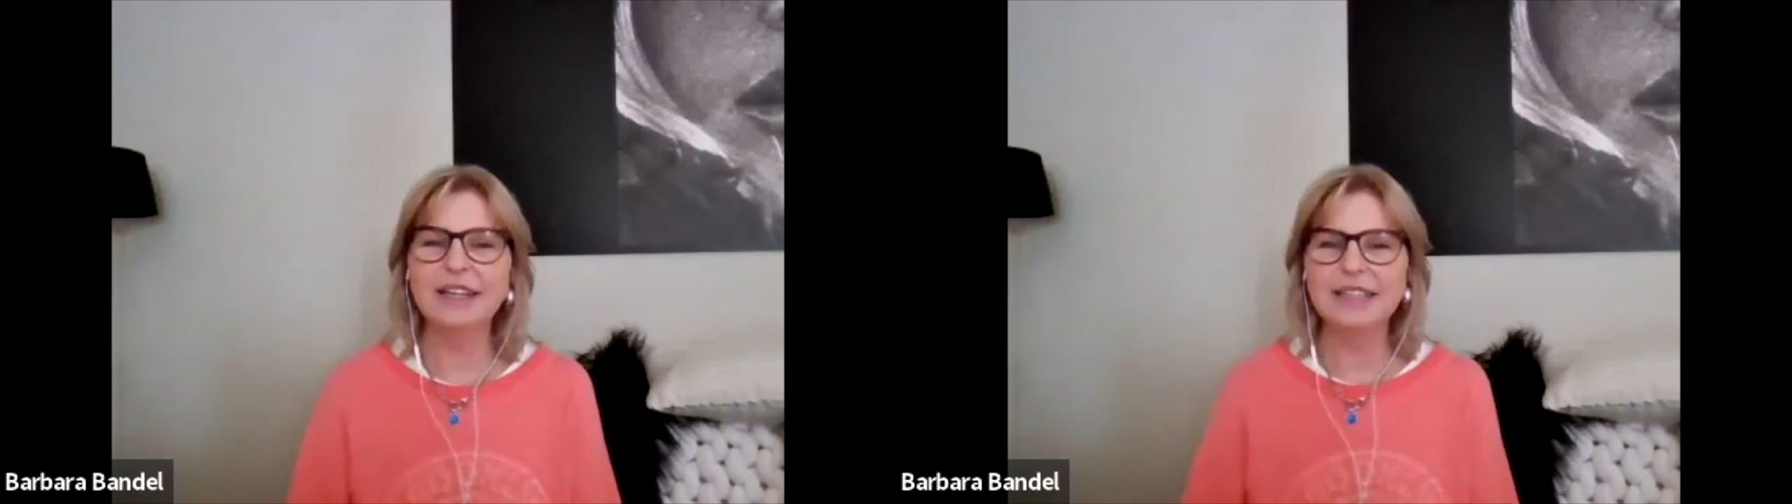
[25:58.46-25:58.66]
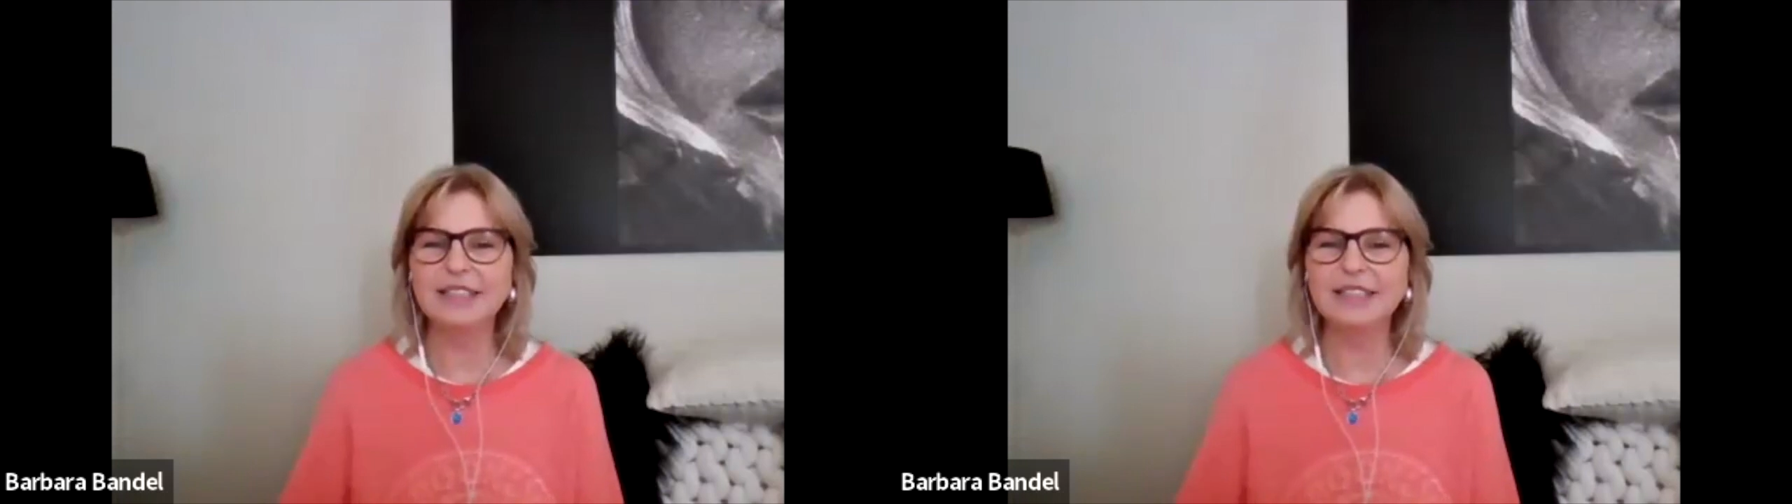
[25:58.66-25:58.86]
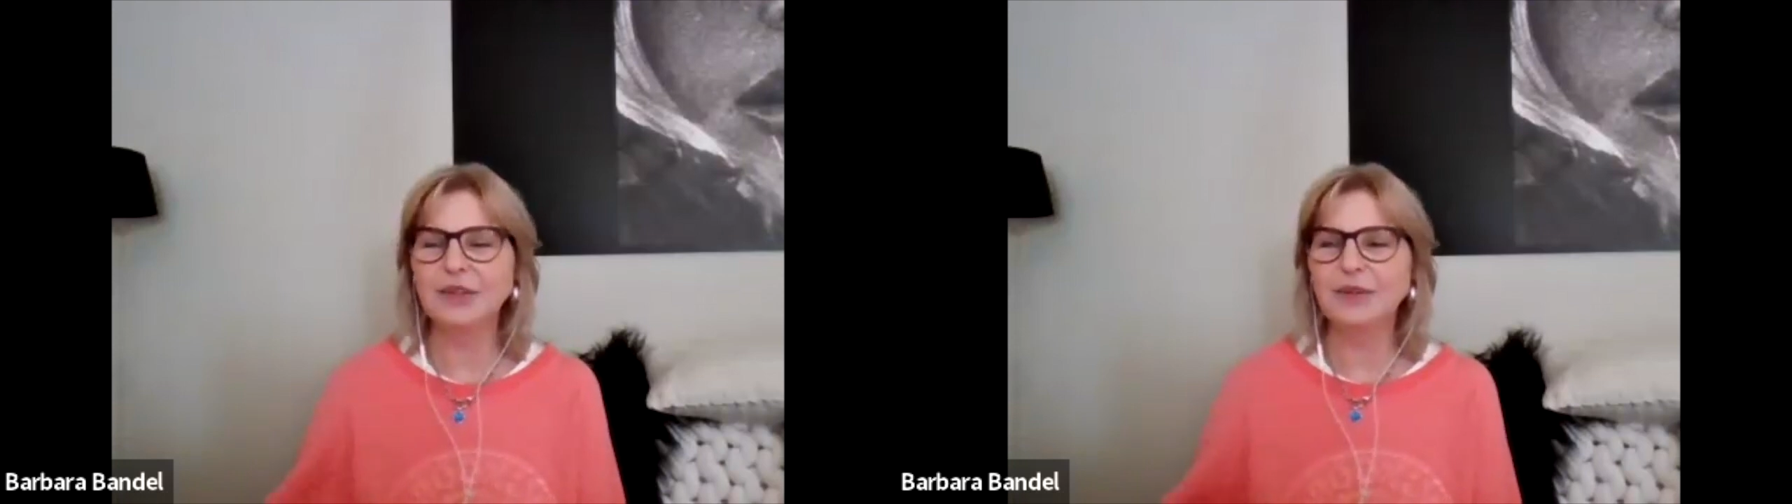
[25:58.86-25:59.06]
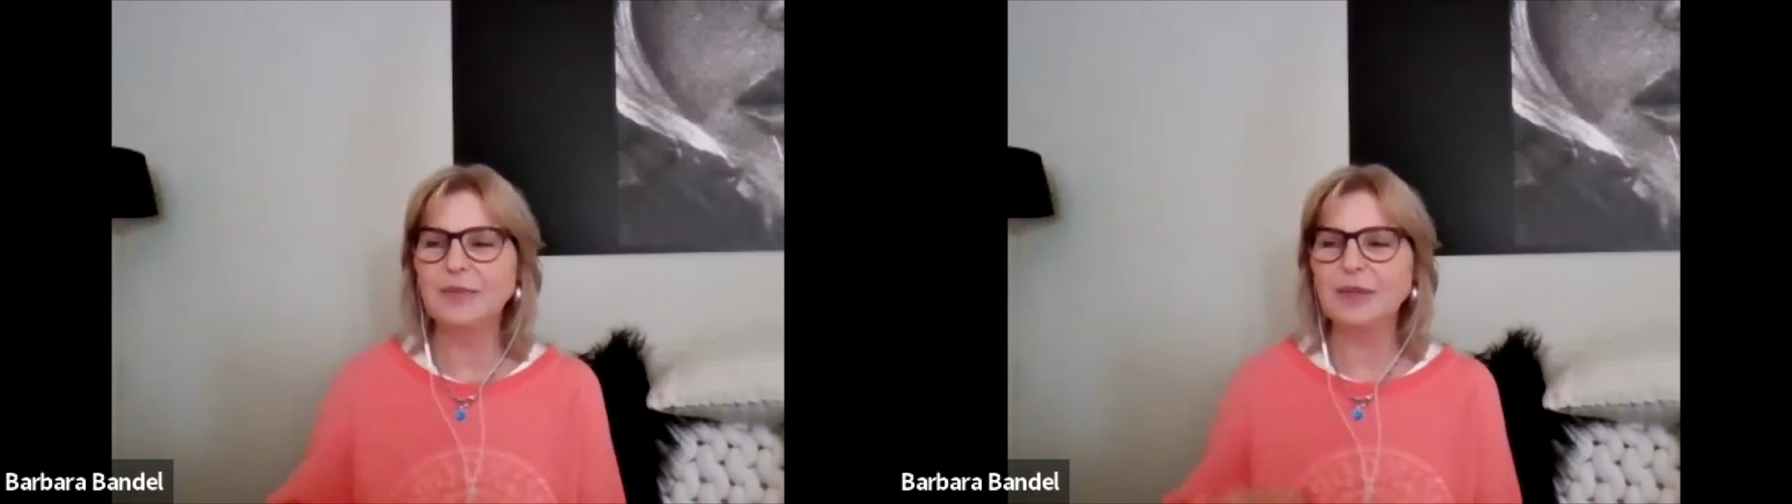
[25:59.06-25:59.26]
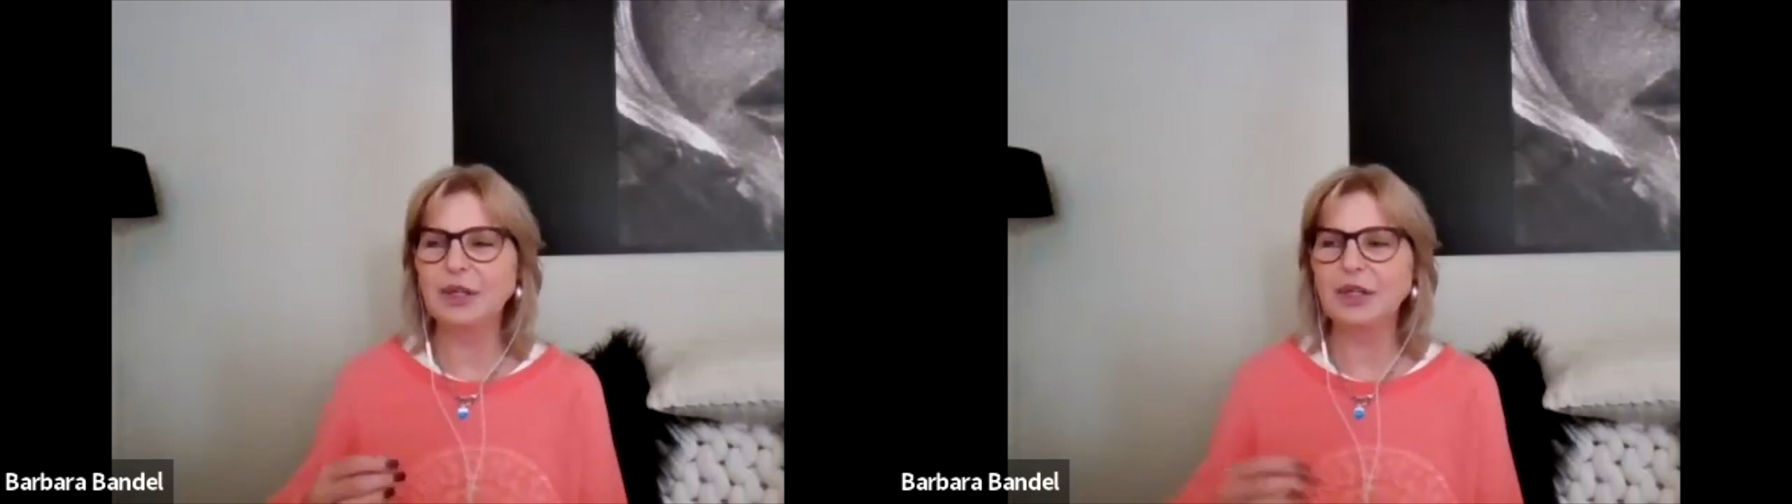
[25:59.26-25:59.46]
yeah,
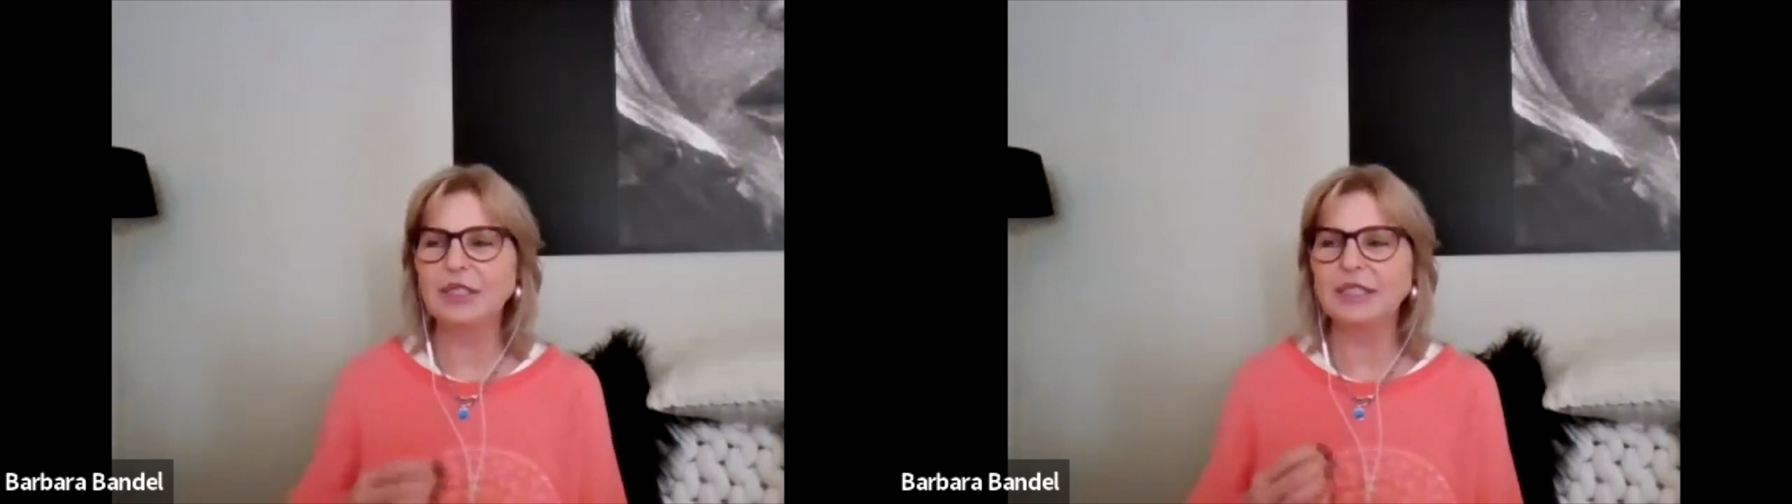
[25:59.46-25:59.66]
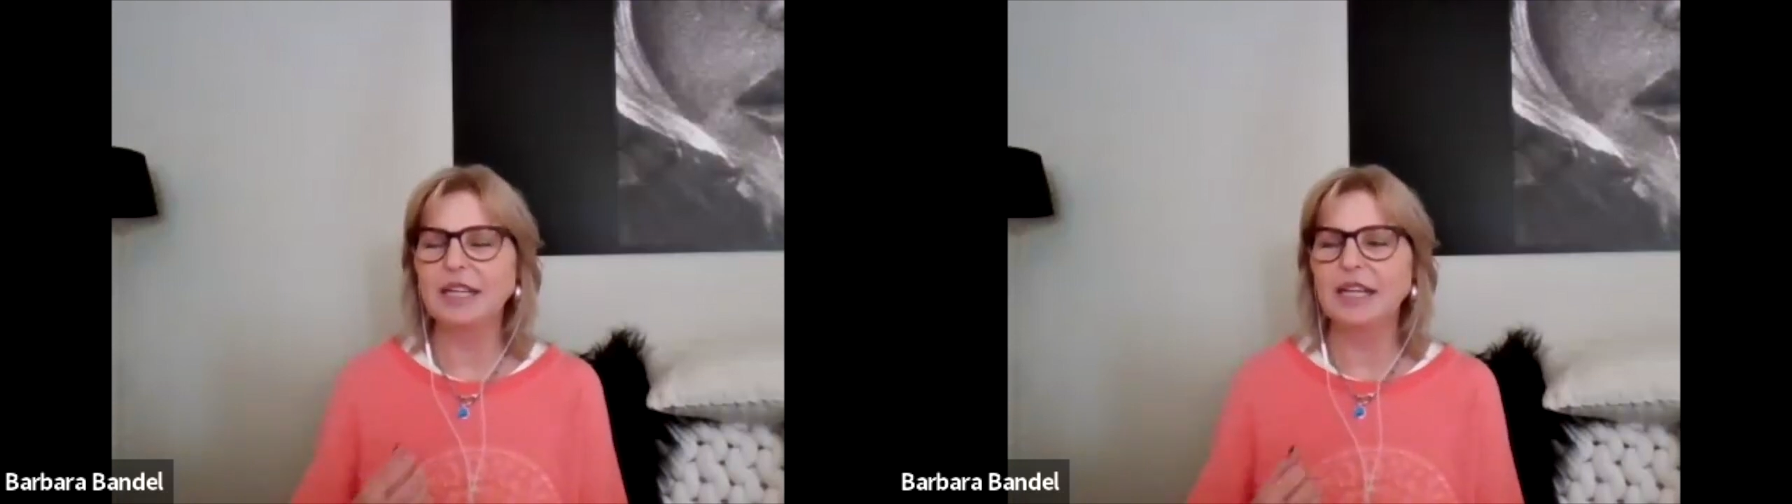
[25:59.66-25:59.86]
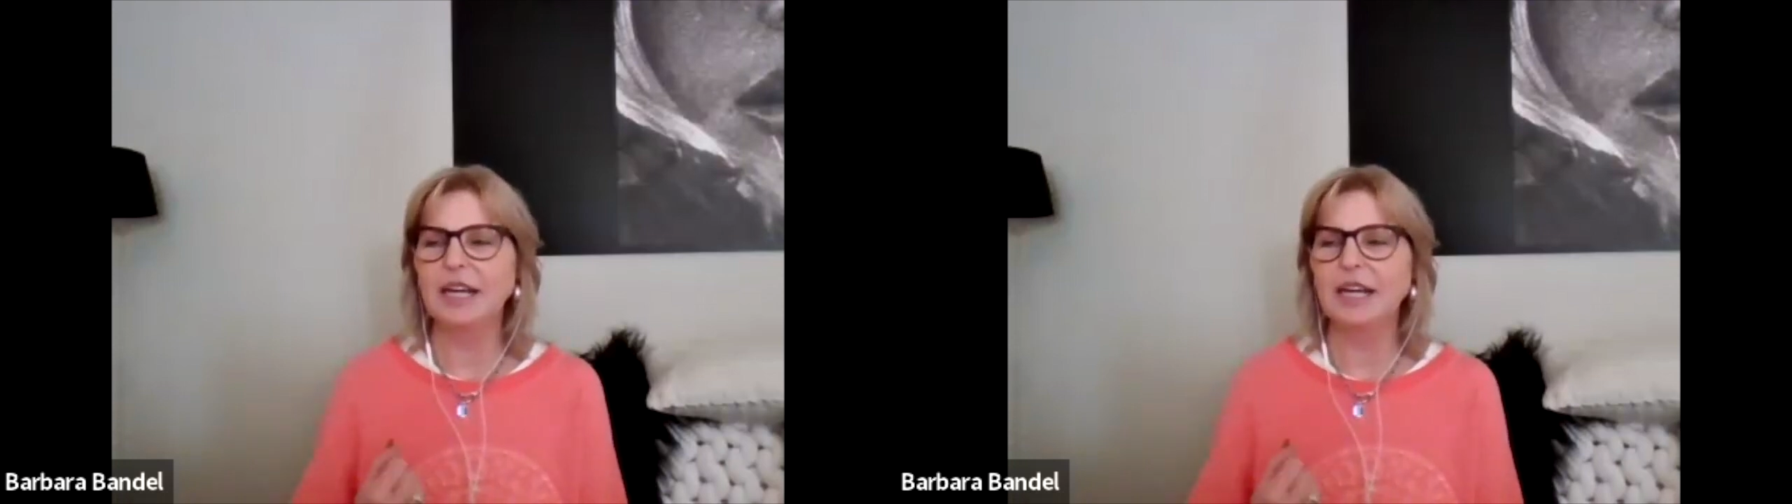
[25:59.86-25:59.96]
sorry, because